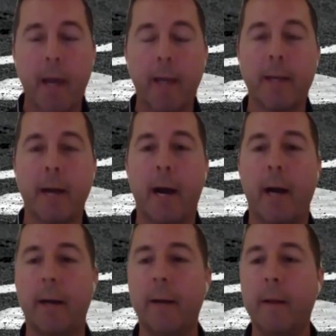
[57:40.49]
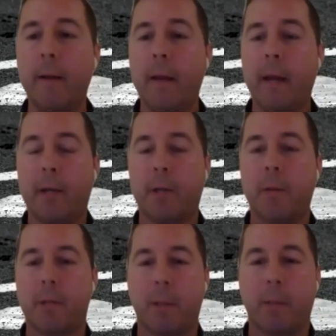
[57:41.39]
and uh, in
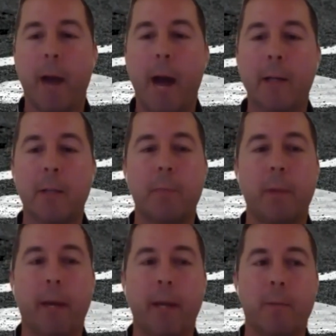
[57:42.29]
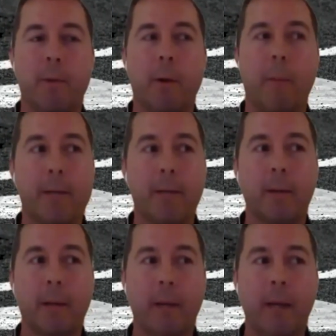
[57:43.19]
terms of the practice plans where
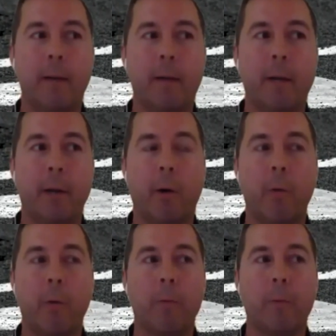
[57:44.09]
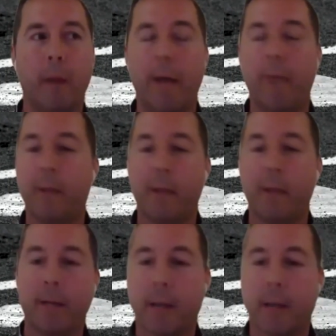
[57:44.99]
basically you know
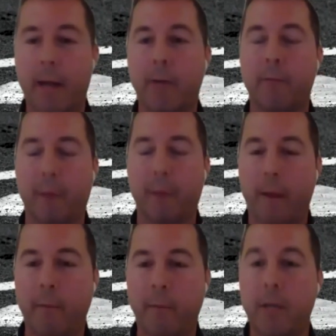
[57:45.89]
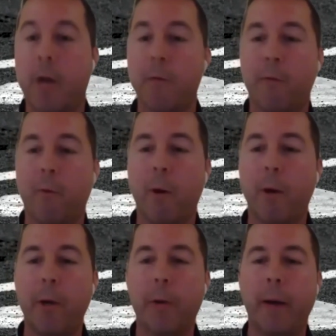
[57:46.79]
everything is kind of done for
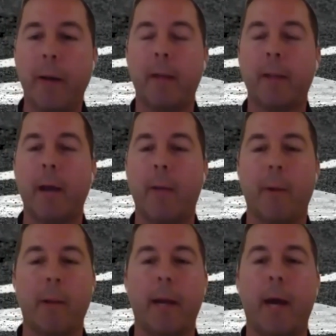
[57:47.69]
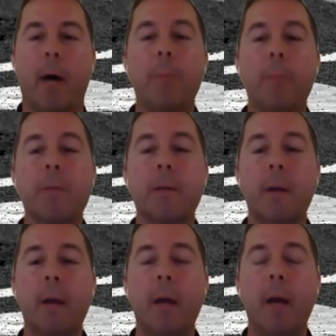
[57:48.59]
you i think that really helps
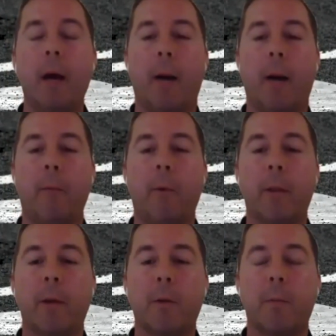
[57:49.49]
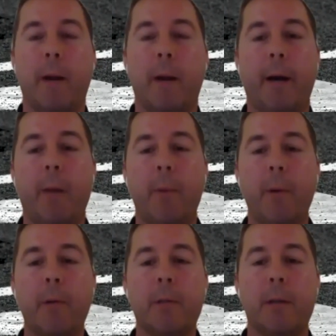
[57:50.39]
um, with those parent
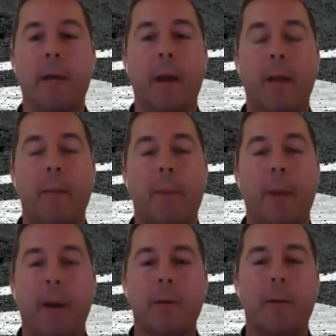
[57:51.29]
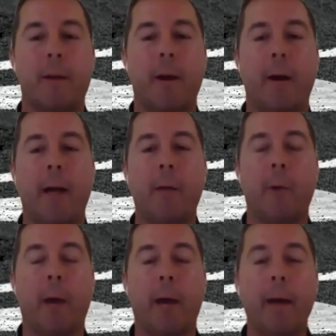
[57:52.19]
helpers and, and the parents are there
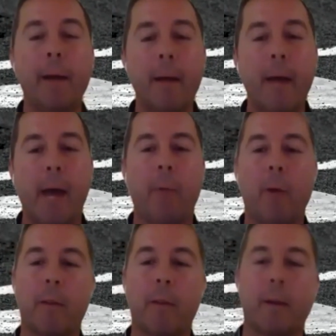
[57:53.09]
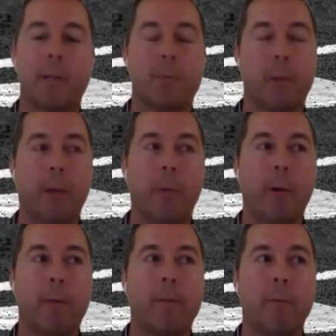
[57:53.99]
anyway and one thing that's really
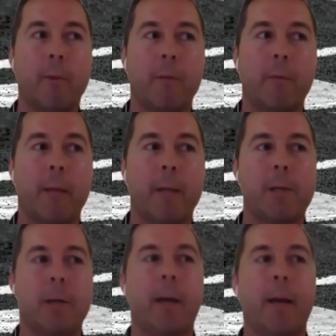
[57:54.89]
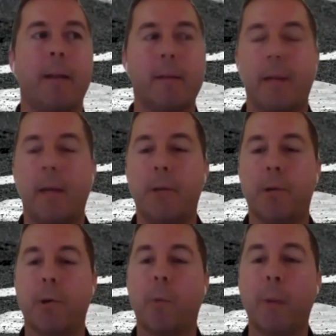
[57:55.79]
worth worth mentioning at this age
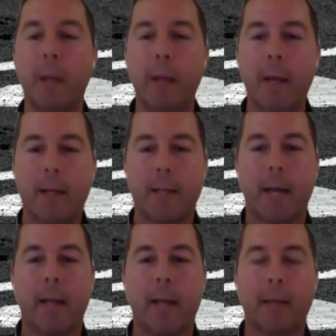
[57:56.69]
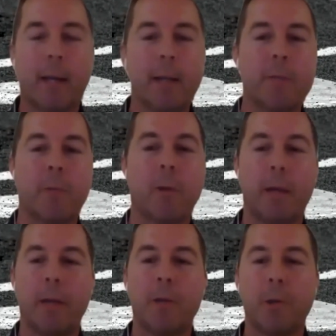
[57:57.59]
group is that the kids
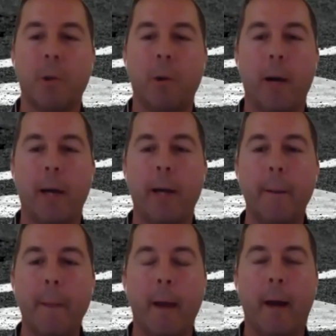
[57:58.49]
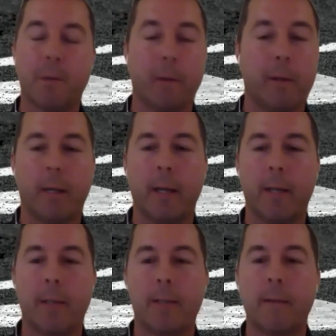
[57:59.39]
really enjoy certainly the
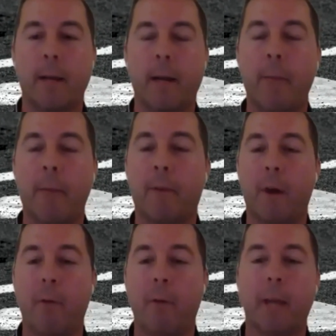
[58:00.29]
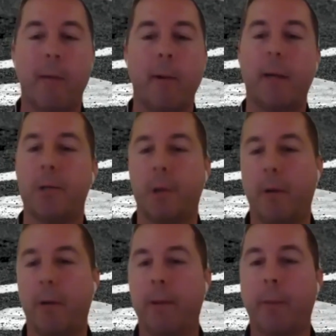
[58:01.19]
kids that involved with they really
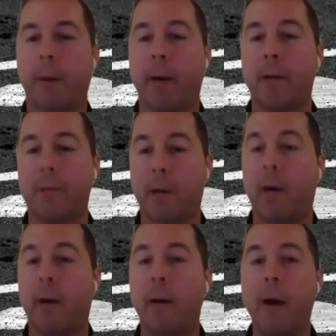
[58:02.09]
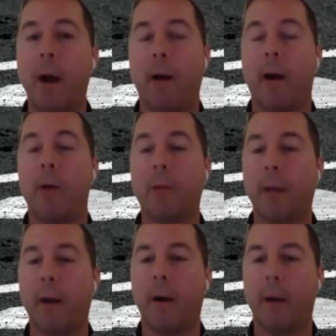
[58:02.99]
enjoy when their parents are are out
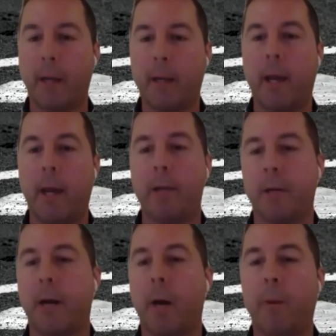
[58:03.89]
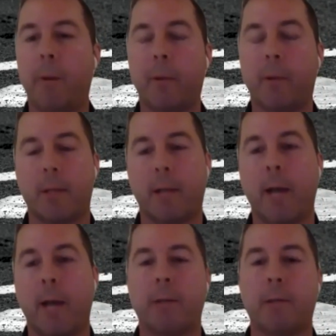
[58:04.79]
there engaged and helping with the
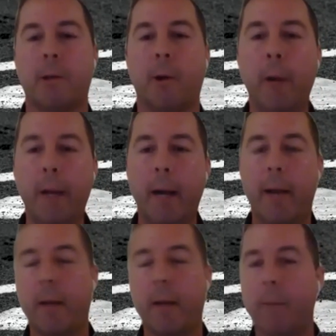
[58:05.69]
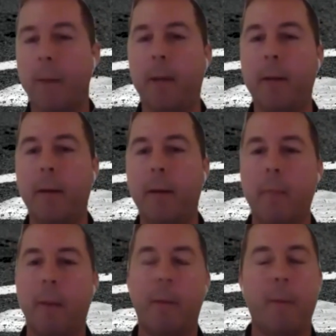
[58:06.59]
session so i think maybe
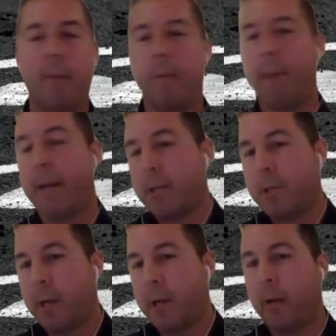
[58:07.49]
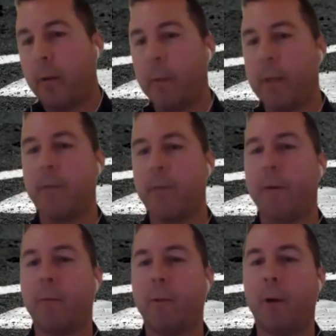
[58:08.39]
maybe maybe messaging a little bit
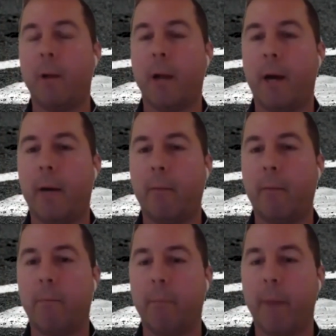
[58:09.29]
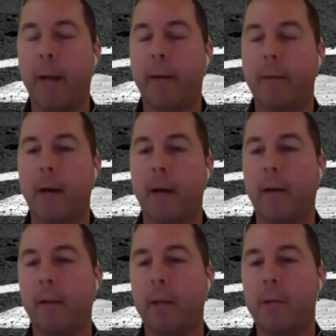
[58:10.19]
different will uh, might uh,
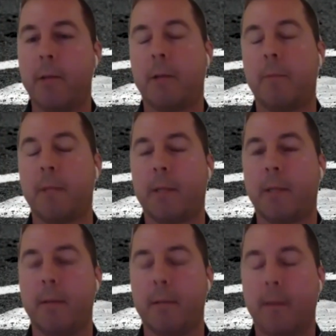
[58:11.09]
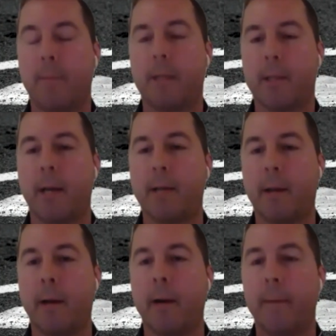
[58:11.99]
lead you to some some success
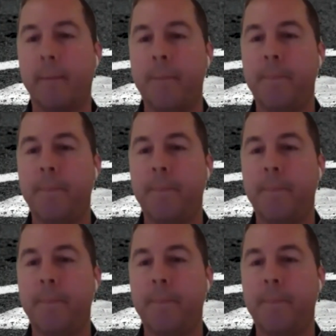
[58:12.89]
there